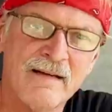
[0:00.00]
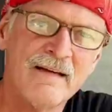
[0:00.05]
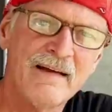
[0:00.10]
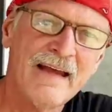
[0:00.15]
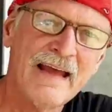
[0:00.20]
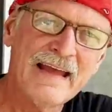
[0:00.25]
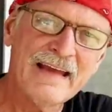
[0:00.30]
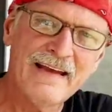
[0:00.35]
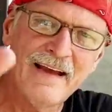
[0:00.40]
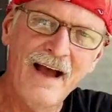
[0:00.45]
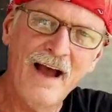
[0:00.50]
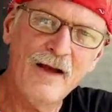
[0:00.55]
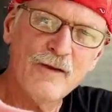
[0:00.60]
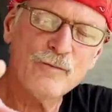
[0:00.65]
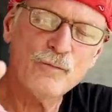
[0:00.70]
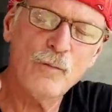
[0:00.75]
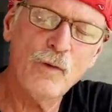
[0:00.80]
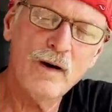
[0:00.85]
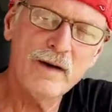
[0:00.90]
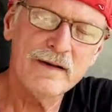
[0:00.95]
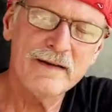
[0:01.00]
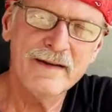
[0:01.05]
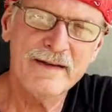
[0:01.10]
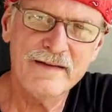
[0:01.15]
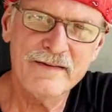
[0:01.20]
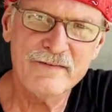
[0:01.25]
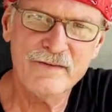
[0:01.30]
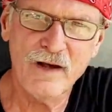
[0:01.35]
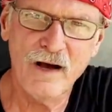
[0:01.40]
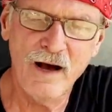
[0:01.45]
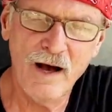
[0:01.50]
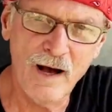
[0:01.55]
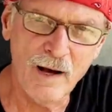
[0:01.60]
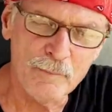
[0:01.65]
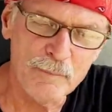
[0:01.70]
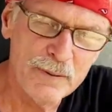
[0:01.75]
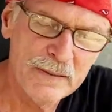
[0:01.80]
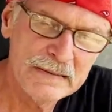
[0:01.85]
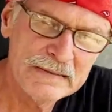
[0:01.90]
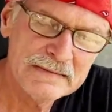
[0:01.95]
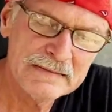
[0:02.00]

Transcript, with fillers: Hey guys, what is up?